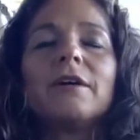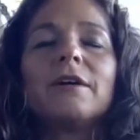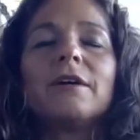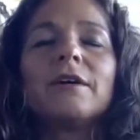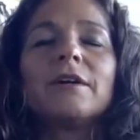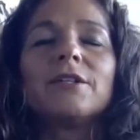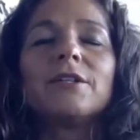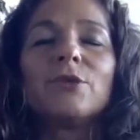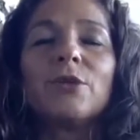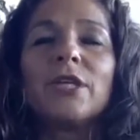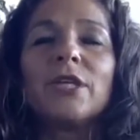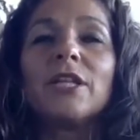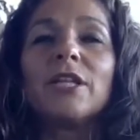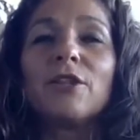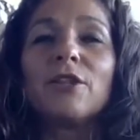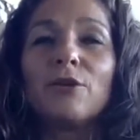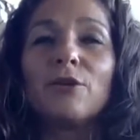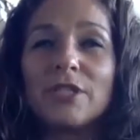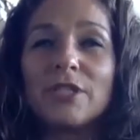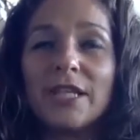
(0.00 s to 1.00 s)
to heal
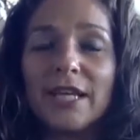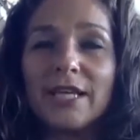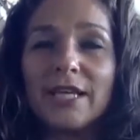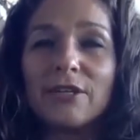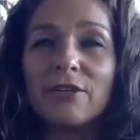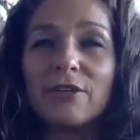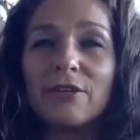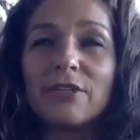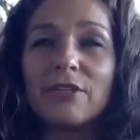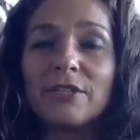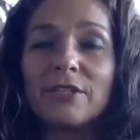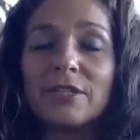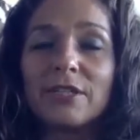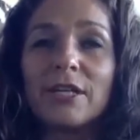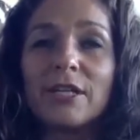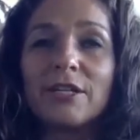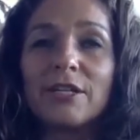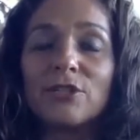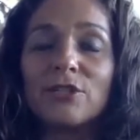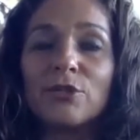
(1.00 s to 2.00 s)
those layers
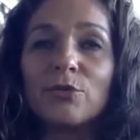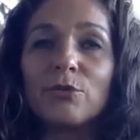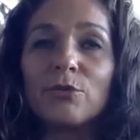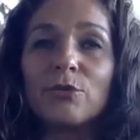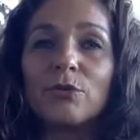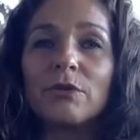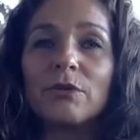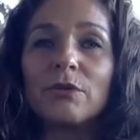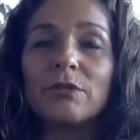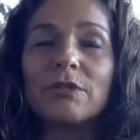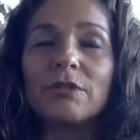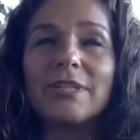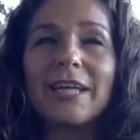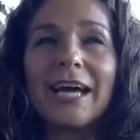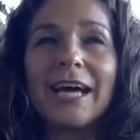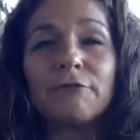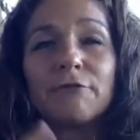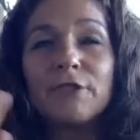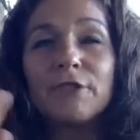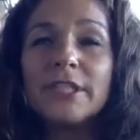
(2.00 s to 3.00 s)
and to
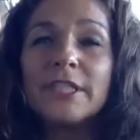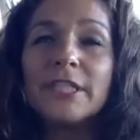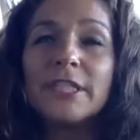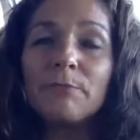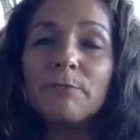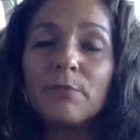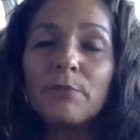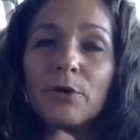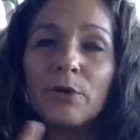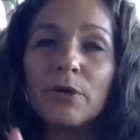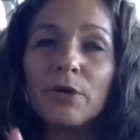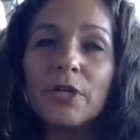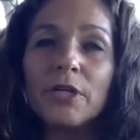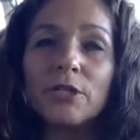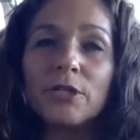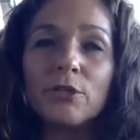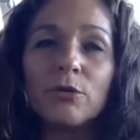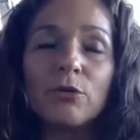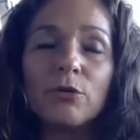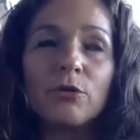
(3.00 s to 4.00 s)
dive deeper
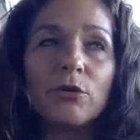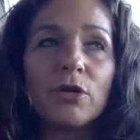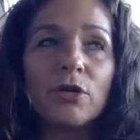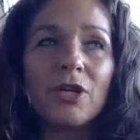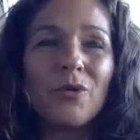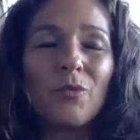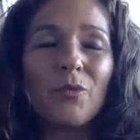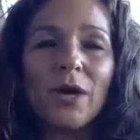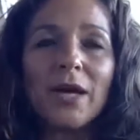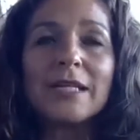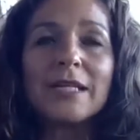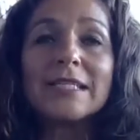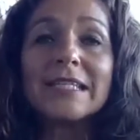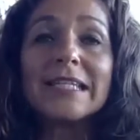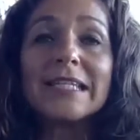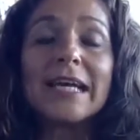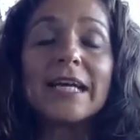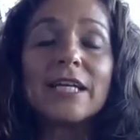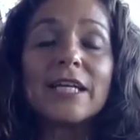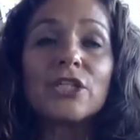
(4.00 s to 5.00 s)
into looking where is it
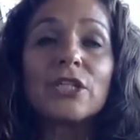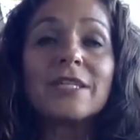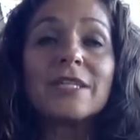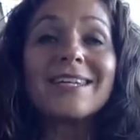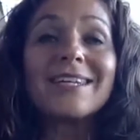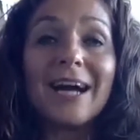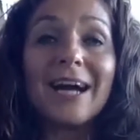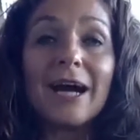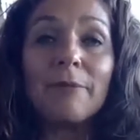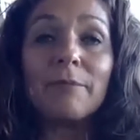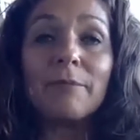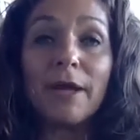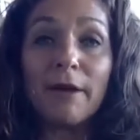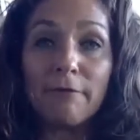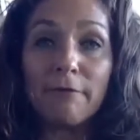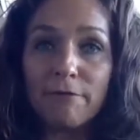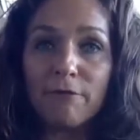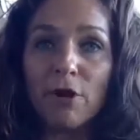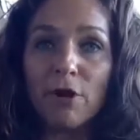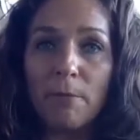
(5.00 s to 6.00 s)
actually coming
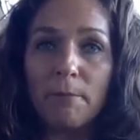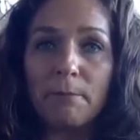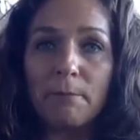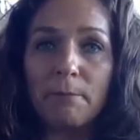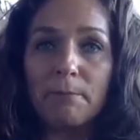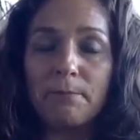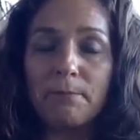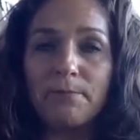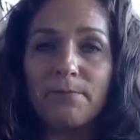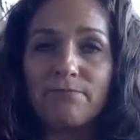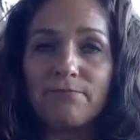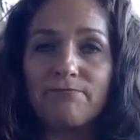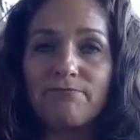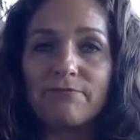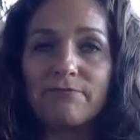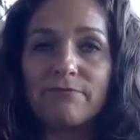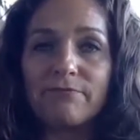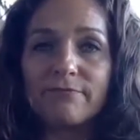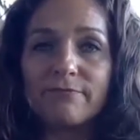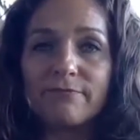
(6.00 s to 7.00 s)
from.
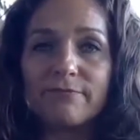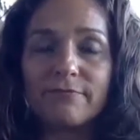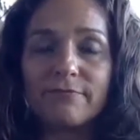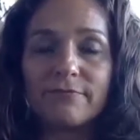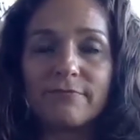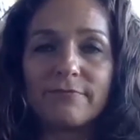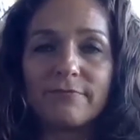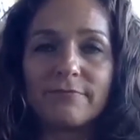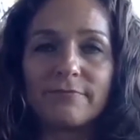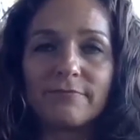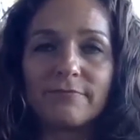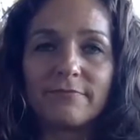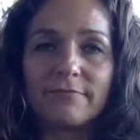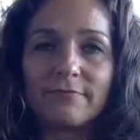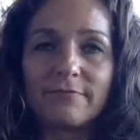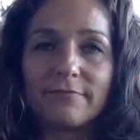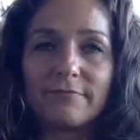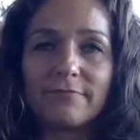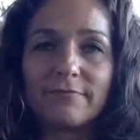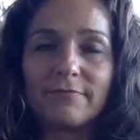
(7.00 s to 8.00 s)
And
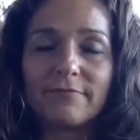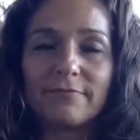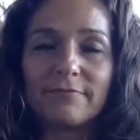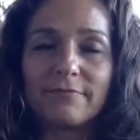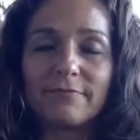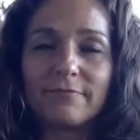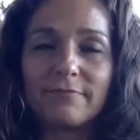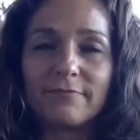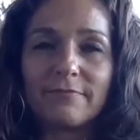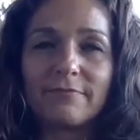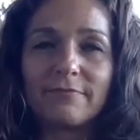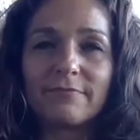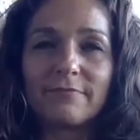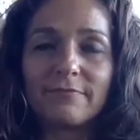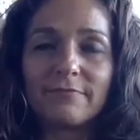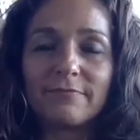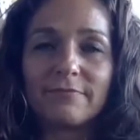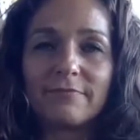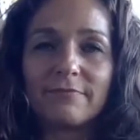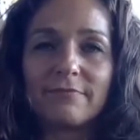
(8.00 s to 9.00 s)

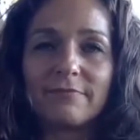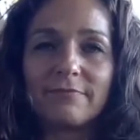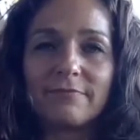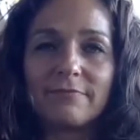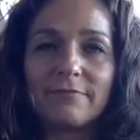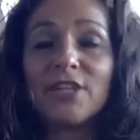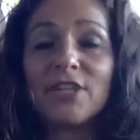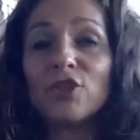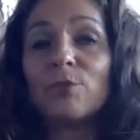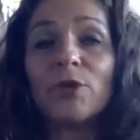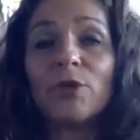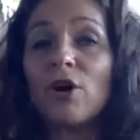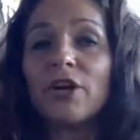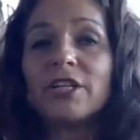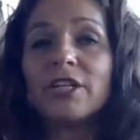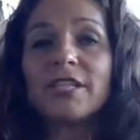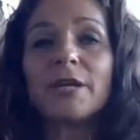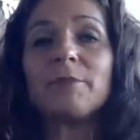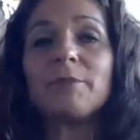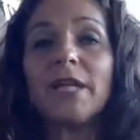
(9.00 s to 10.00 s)
to be honest, I mean,
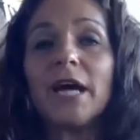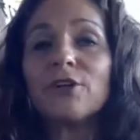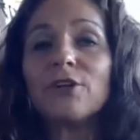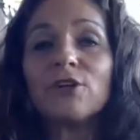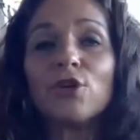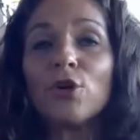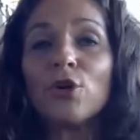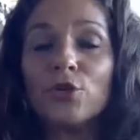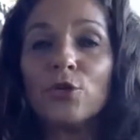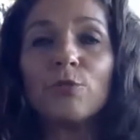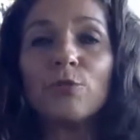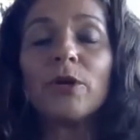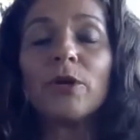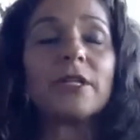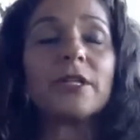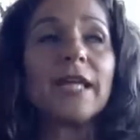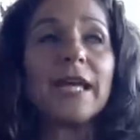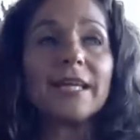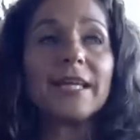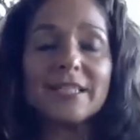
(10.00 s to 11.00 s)
I don't know you, but like
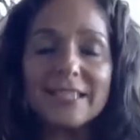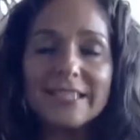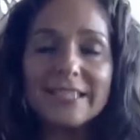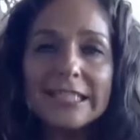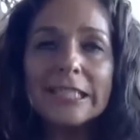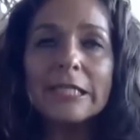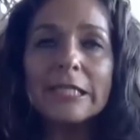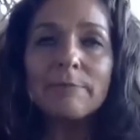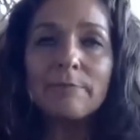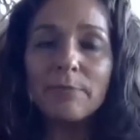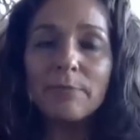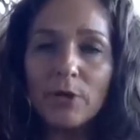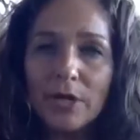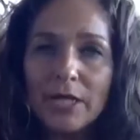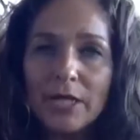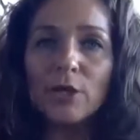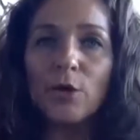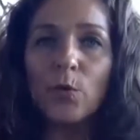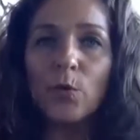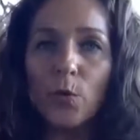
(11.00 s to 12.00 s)
deep
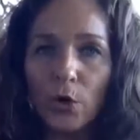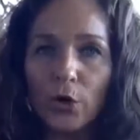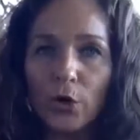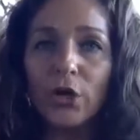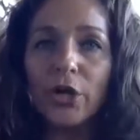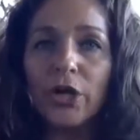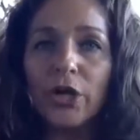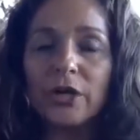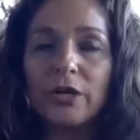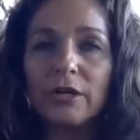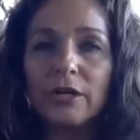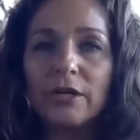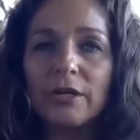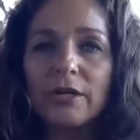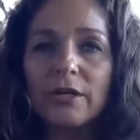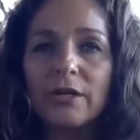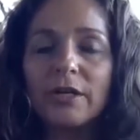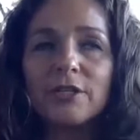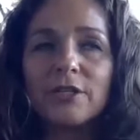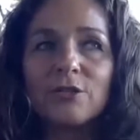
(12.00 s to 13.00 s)
inner work,
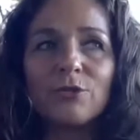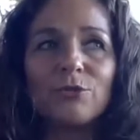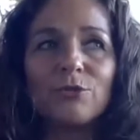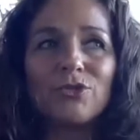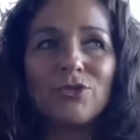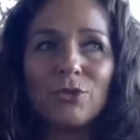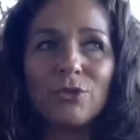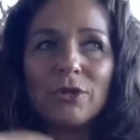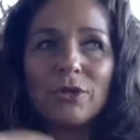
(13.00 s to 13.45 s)
we